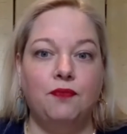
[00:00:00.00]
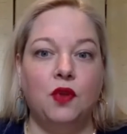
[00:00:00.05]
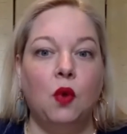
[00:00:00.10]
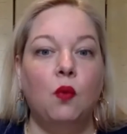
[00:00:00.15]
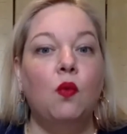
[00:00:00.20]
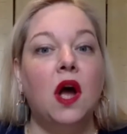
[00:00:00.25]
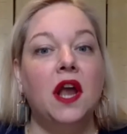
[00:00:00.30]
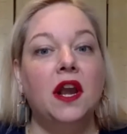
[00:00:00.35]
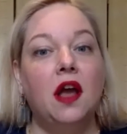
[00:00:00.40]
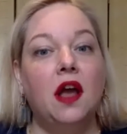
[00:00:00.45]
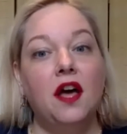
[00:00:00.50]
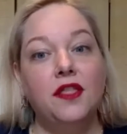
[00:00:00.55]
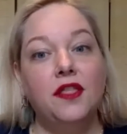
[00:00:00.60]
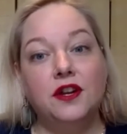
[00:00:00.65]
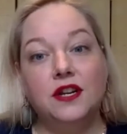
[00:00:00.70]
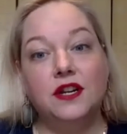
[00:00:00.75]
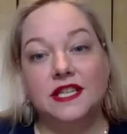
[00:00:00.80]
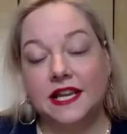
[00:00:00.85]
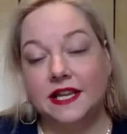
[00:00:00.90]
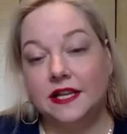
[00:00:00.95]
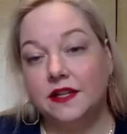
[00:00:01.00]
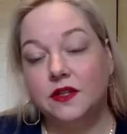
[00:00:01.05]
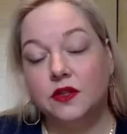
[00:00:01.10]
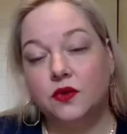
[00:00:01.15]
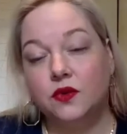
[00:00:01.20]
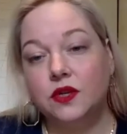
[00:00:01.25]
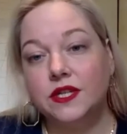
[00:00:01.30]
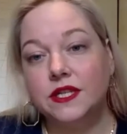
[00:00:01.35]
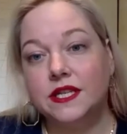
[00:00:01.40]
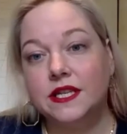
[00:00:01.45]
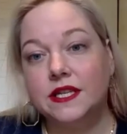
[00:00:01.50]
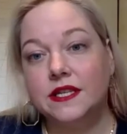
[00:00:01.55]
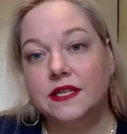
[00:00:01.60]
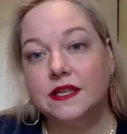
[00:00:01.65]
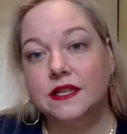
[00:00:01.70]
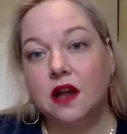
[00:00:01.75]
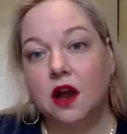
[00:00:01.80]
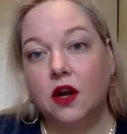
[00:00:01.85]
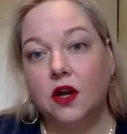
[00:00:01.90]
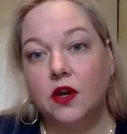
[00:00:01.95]
What other data sources
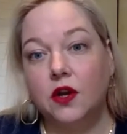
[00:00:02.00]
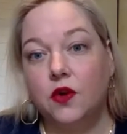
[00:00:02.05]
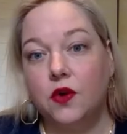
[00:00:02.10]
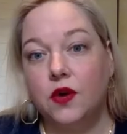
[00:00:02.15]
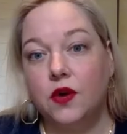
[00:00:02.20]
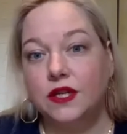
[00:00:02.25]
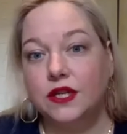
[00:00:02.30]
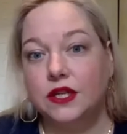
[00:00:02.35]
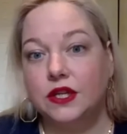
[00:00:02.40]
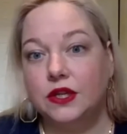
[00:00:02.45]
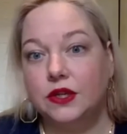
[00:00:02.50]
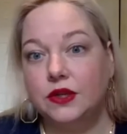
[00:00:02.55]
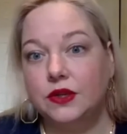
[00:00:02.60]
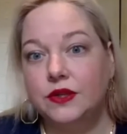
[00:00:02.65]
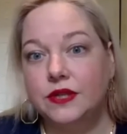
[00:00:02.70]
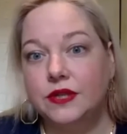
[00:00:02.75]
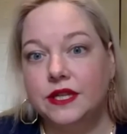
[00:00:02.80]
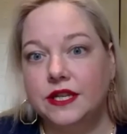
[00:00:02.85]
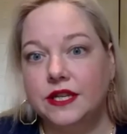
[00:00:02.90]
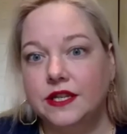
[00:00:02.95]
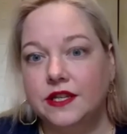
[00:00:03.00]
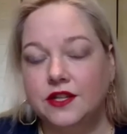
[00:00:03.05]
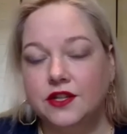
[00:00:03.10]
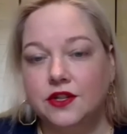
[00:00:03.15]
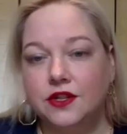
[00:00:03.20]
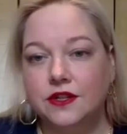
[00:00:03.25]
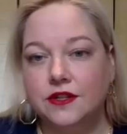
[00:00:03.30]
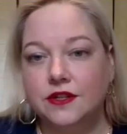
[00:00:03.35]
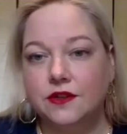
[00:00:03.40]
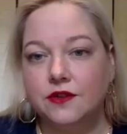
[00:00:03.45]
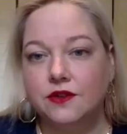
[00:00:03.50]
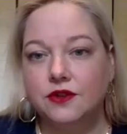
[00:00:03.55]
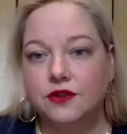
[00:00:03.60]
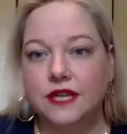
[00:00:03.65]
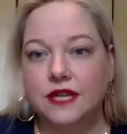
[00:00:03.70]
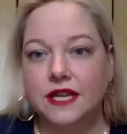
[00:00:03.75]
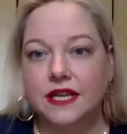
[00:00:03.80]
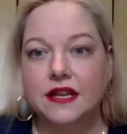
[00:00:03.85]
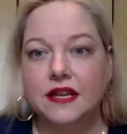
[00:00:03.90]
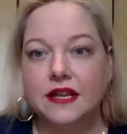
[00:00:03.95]
are you going to use in addition to social
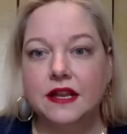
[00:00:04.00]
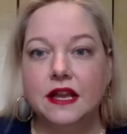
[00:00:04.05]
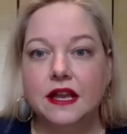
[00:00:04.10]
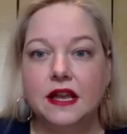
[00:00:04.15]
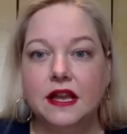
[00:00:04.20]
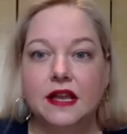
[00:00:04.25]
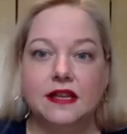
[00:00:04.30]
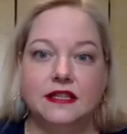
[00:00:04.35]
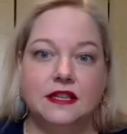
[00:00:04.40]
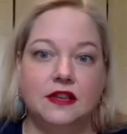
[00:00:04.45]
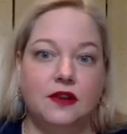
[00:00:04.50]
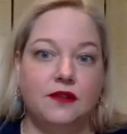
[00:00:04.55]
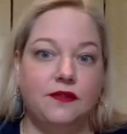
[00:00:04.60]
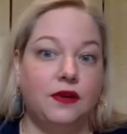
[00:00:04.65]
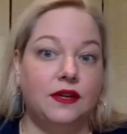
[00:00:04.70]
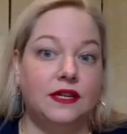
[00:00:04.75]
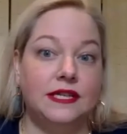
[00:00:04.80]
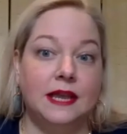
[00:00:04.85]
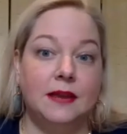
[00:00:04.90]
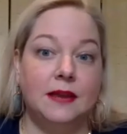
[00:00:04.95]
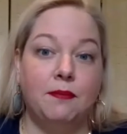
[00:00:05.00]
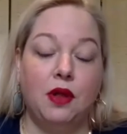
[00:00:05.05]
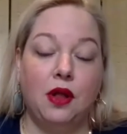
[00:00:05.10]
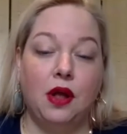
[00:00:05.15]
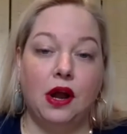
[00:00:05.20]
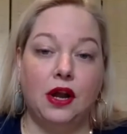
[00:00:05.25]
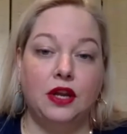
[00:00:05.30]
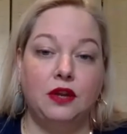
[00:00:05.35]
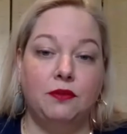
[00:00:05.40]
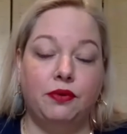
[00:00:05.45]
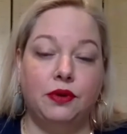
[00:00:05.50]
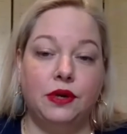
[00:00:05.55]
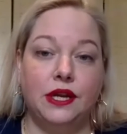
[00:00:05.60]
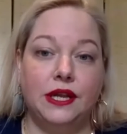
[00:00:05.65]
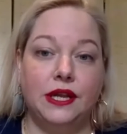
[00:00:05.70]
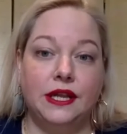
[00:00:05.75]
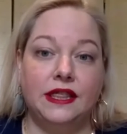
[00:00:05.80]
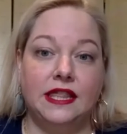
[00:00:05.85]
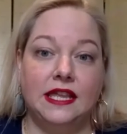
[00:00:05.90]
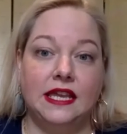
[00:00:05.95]
data? So for example, are you
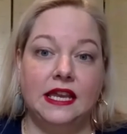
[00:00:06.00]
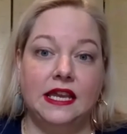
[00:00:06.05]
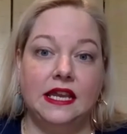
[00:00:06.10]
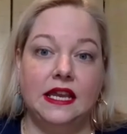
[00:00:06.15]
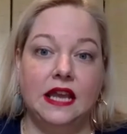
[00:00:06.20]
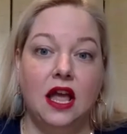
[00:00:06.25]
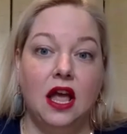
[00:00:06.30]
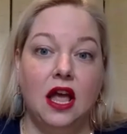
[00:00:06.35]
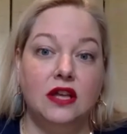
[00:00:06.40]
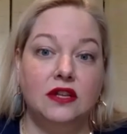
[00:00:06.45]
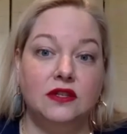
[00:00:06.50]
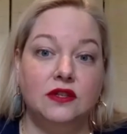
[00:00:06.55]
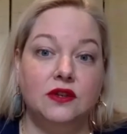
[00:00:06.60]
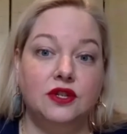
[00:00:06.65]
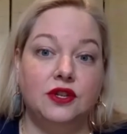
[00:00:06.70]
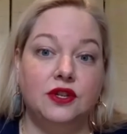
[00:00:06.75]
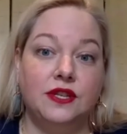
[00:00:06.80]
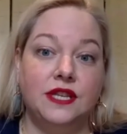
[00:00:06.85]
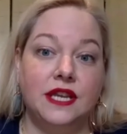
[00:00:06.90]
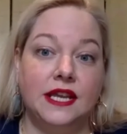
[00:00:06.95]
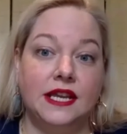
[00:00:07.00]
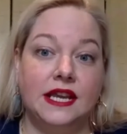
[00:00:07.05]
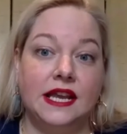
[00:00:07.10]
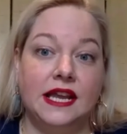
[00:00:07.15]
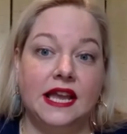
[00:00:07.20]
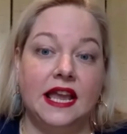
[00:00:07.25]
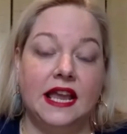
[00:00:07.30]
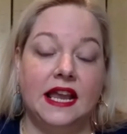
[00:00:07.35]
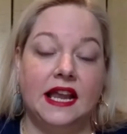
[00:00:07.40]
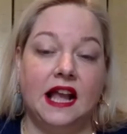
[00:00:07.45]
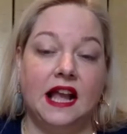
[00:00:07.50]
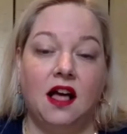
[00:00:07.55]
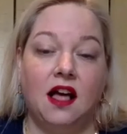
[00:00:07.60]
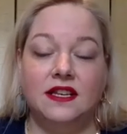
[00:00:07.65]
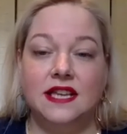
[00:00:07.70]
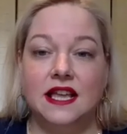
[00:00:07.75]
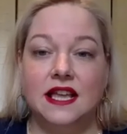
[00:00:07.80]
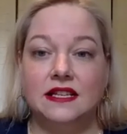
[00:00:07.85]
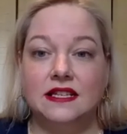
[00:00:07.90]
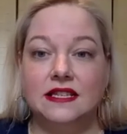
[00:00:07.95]
putting the social data in
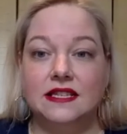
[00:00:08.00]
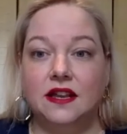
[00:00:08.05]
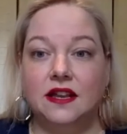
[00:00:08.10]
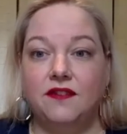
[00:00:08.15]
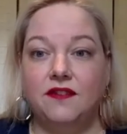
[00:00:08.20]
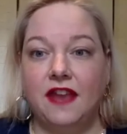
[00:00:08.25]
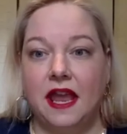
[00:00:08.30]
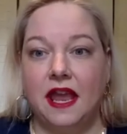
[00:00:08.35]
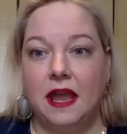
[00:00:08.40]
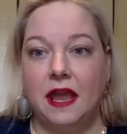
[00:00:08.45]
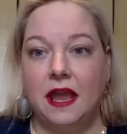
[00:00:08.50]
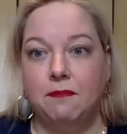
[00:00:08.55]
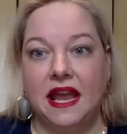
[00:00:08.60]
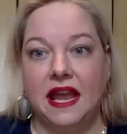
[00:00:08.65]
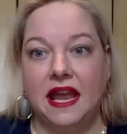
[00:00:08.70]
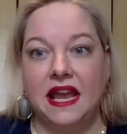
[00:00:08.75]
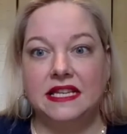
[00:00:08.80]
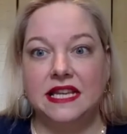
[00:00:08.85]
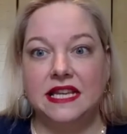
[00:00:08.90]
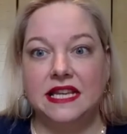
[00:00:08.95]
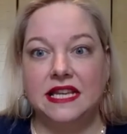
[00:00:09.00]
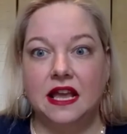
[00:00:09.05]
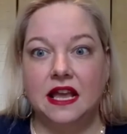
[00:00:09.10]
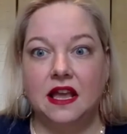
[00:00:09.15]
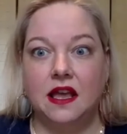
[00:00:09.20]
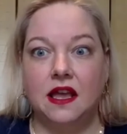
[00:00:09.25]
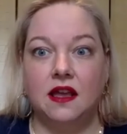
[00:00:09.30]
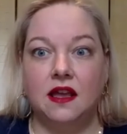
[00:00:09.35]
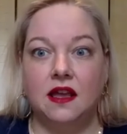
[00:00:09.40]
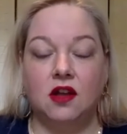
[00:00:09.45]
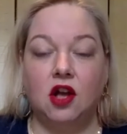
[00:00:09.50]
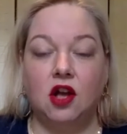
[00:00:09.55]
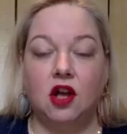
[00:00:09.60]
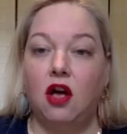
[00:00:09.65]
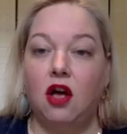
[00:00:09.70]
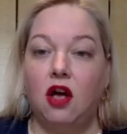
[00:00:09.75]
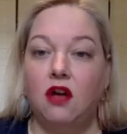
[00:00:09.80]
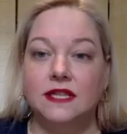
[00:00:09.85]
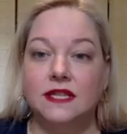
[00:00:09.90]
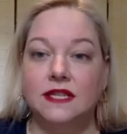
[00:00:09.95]
context of campaign data,
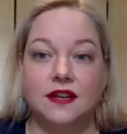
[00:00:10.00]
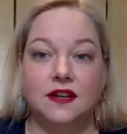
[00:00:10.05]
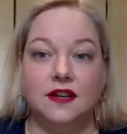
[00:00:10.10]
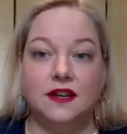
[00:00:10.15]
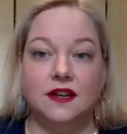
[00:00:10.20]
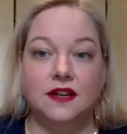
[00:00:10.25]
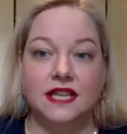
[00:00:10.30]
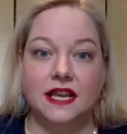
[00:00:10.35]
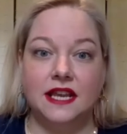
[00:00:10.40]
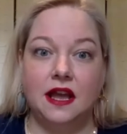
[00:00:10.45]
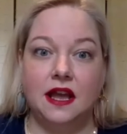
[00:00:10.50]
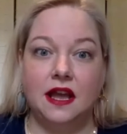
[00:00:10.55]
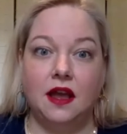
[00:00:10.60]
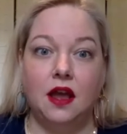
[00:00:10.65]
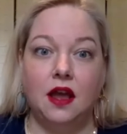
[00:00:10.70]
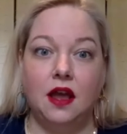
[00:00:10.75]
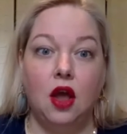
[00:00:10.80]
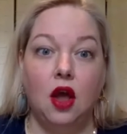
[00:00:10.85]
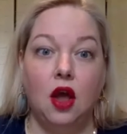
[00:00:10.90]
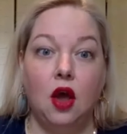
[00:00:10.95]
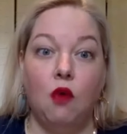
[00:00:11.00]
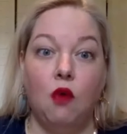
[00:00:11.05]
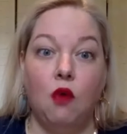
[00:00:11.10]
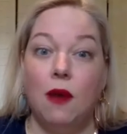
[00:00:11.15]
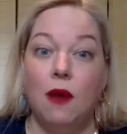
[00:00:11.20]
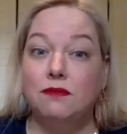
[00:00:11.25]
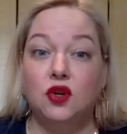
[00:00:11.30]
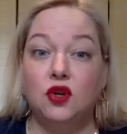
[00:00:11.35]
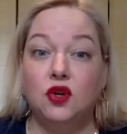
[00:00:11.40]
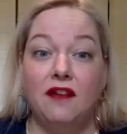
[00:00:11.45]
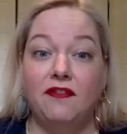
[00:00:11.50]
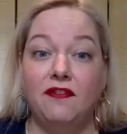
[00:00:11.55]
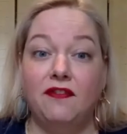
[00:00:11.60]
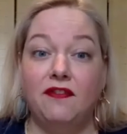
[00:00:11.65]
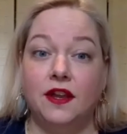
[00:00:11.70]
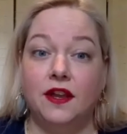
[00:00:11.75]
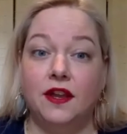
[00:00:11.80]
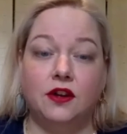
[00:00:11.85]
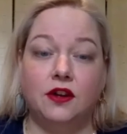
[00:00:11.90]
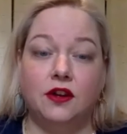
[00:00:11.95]
call center data, web
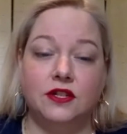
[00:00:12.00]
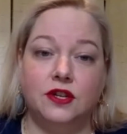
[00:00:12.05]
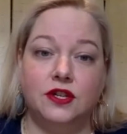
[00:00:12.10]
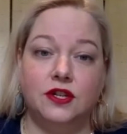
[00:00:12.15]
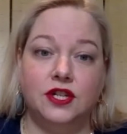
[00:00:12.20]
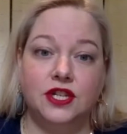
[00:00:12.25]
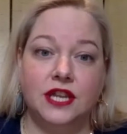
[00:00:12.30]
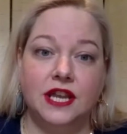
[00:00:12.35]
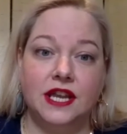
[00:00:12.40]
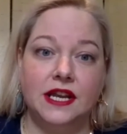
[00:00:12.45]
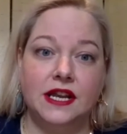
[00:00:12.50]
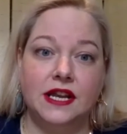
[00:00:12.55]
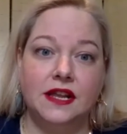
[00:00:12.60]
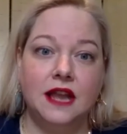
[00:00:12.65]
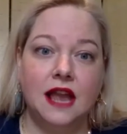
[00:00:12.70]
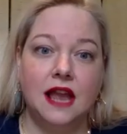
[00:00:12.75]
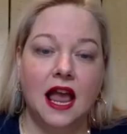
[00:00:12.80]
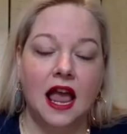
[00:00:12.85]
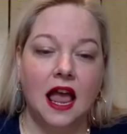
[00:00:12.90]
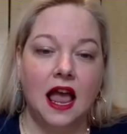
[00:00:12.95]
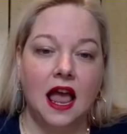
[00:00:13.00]
traffic, or search data?